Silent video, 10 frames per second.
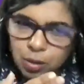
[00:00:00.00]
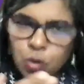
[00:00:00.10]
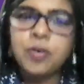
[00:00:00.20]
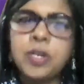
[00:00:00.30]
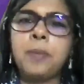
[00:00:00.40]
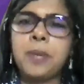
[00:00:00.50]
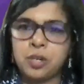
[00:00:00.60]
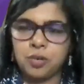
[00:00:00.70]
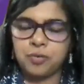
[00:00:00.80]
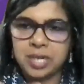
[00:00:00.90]
over a
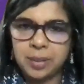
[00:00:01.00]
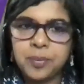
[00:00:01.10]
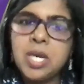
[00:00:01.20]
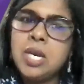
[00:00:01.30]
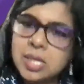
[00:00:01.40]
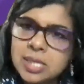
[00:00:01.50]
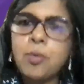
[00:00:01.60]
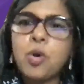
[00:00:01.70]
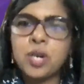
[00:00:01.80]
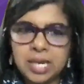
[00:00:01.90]
period of time?
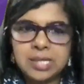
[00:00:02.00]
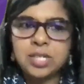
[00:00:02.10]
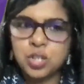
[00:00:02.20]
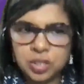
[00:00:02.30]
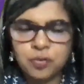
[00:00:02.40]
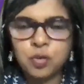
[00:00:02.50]
Some organizations,